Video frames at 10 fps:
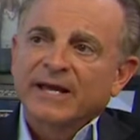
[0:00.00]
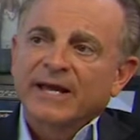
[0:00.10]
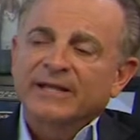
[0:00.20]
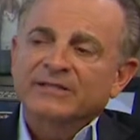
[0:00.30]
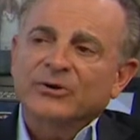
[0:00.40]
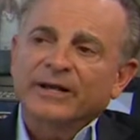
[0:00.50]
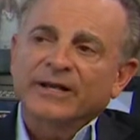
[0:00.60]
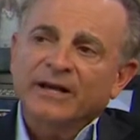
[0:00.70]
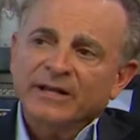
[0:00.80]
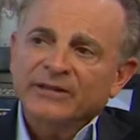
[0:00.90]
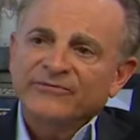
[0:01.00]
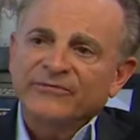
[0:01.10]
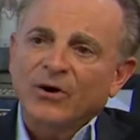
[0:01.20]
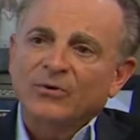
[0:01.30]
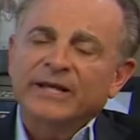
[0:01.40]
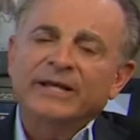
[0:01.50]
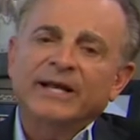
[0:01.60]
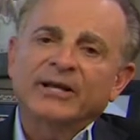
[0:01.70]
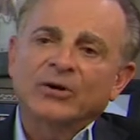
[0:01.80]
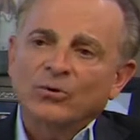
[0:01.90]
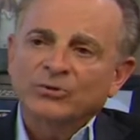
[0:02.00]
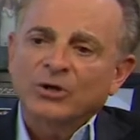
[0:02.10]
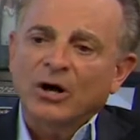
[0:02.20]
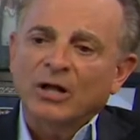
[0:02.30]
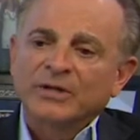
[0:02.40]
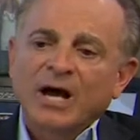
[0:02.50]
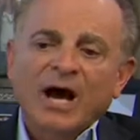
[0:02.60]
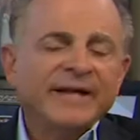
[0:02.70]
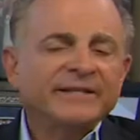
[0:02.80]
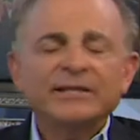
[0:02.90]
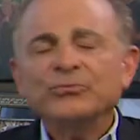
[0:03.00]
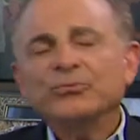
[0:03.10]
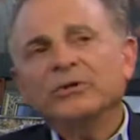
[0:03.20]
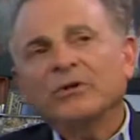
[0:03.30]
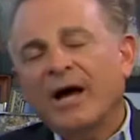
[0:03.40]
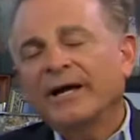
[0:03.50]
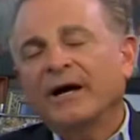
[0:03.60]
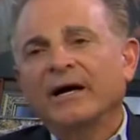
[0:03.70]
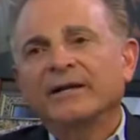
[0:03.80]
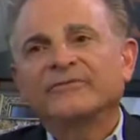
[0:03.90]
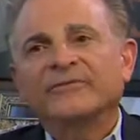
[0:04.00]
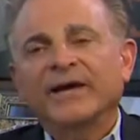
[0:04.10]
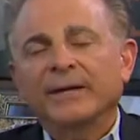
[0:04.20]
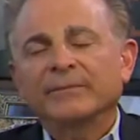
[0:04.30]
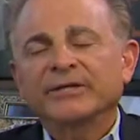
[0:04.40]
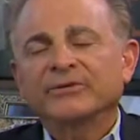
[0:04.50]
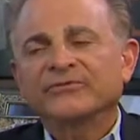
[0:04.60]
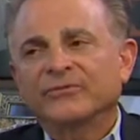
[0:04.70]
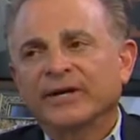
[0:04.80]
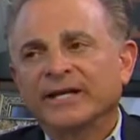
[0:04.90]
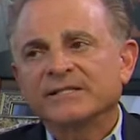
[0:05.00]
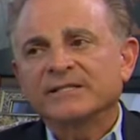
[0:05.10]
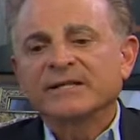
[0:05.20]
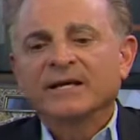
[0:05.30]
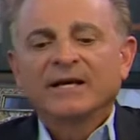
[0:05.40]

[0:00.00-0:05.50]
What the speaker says: And so I got on the phone and I cold called. I didn't rely on family or friends